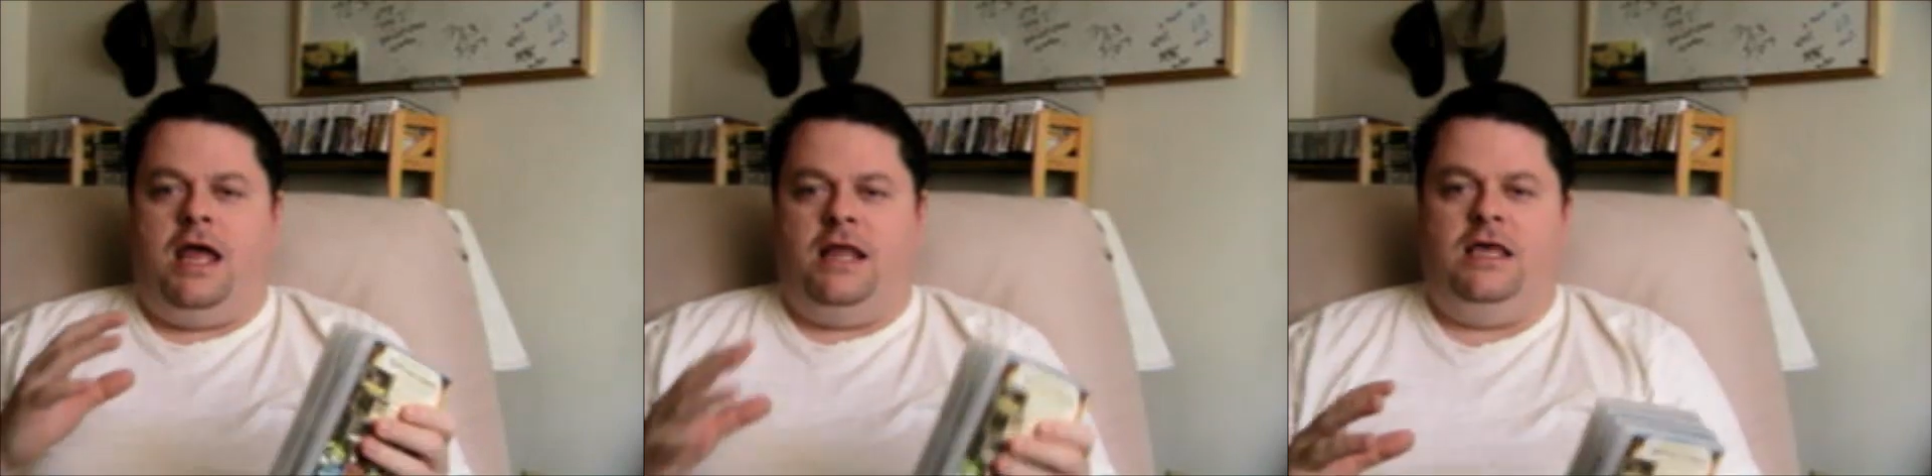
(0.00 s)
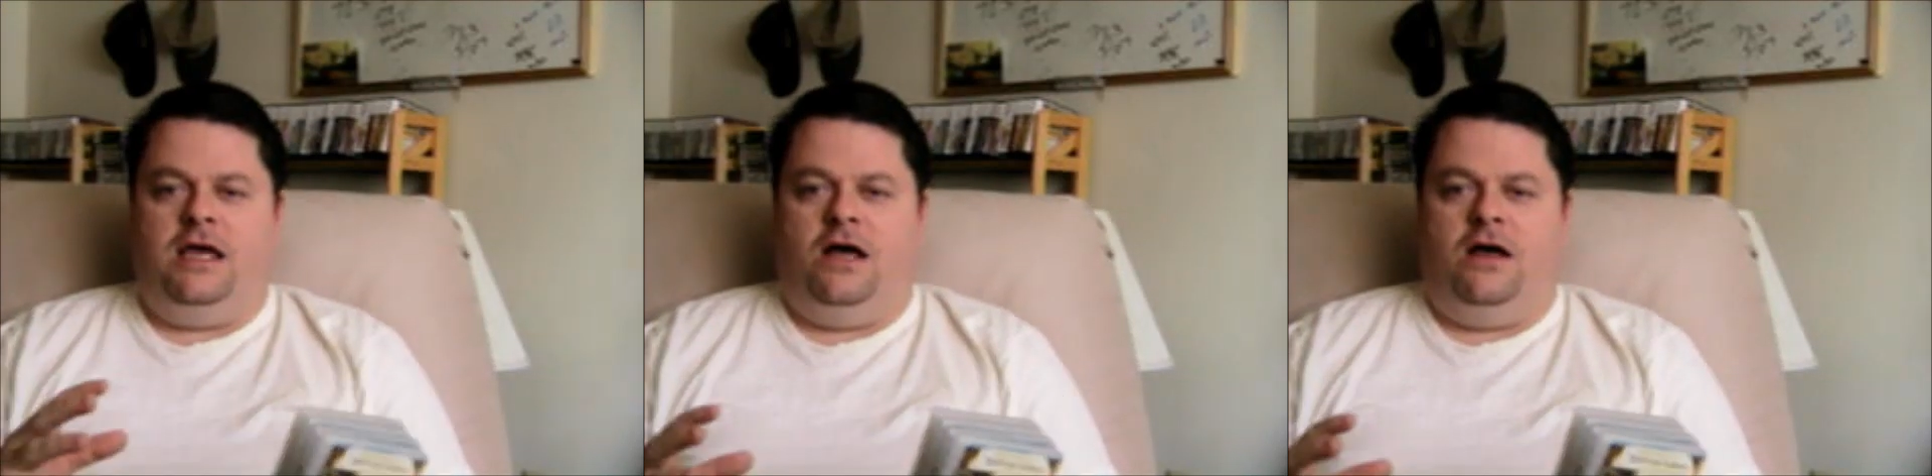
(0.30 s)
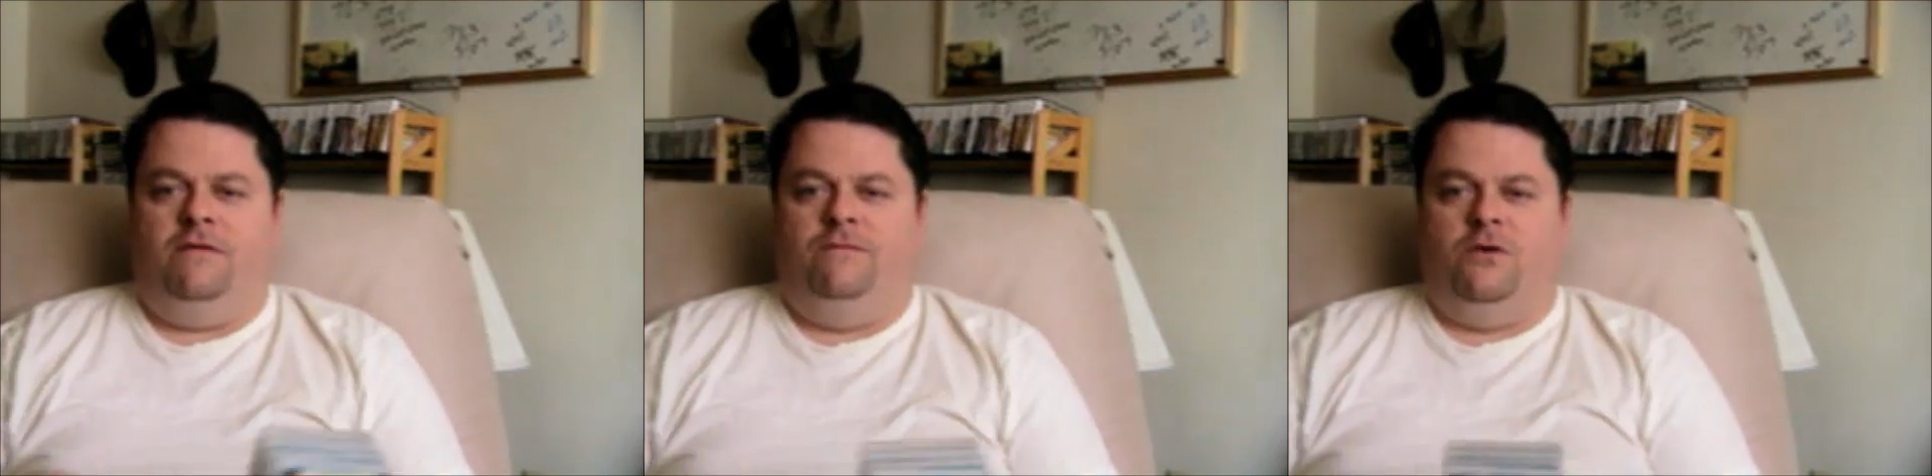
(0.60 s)
and
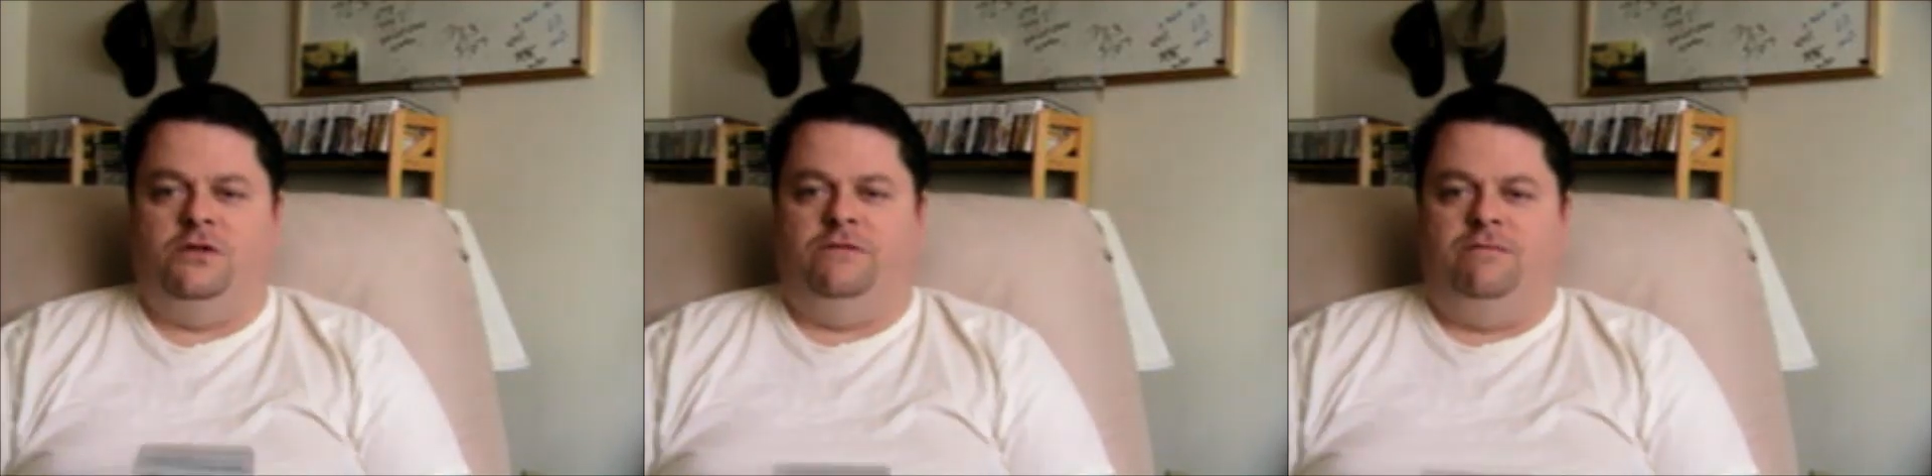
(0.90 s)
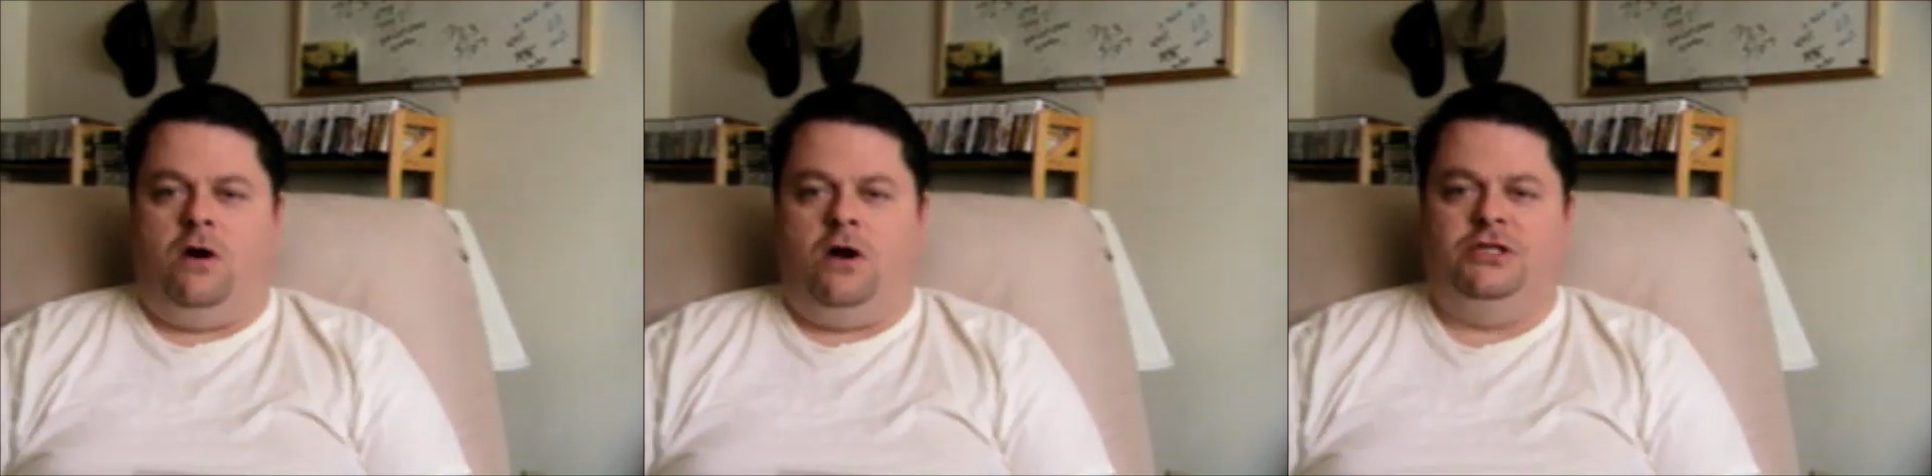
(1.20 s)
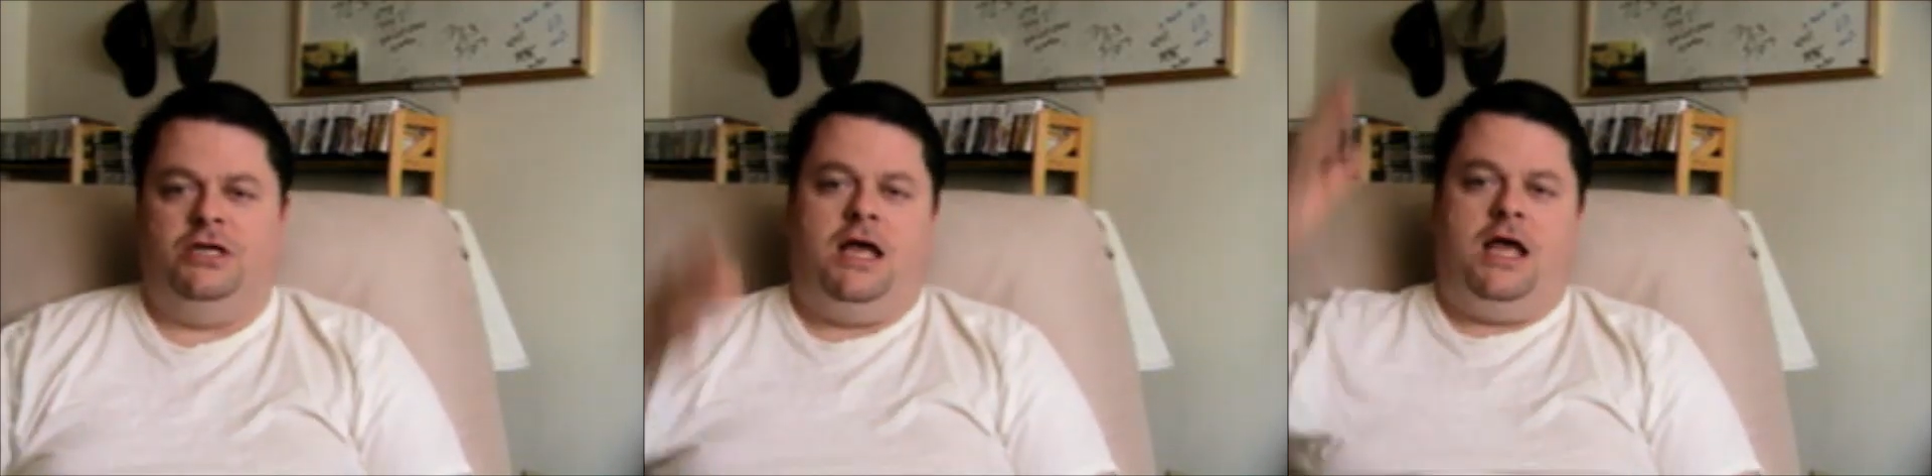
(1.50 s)
the 1st of March.